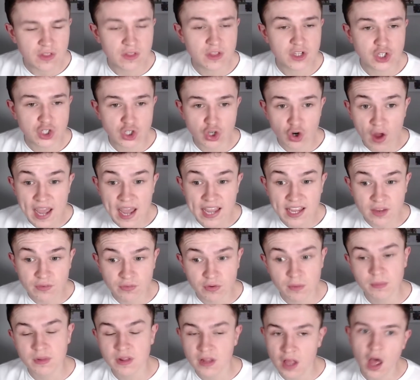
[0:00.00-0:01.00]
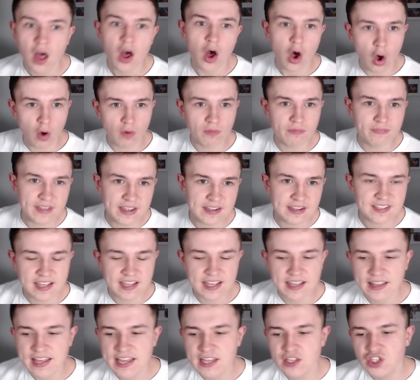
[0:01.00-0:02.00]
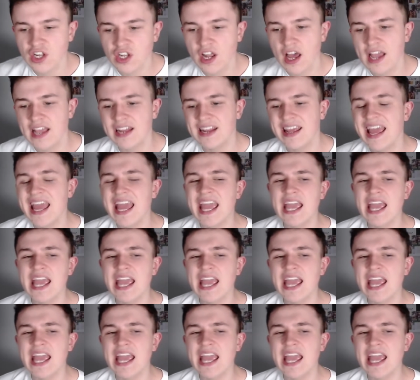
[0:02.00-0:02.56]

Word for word: the striker from obviously Leeds United.